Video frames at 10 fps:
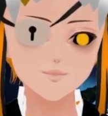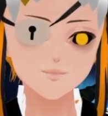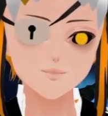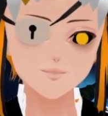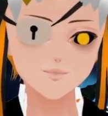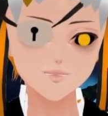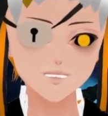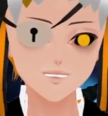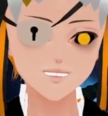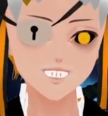Oh,
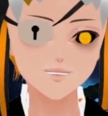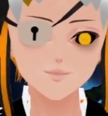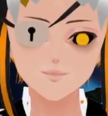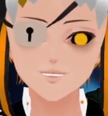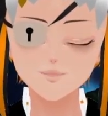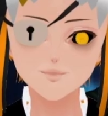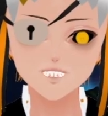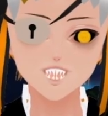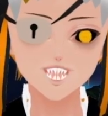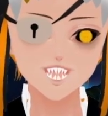perfect
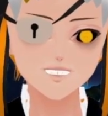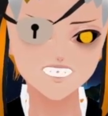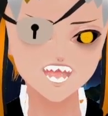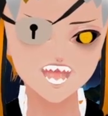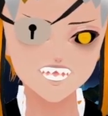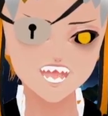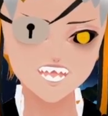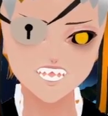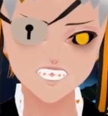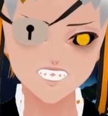not not
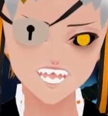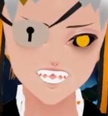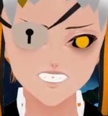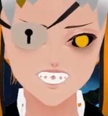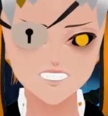not perfect.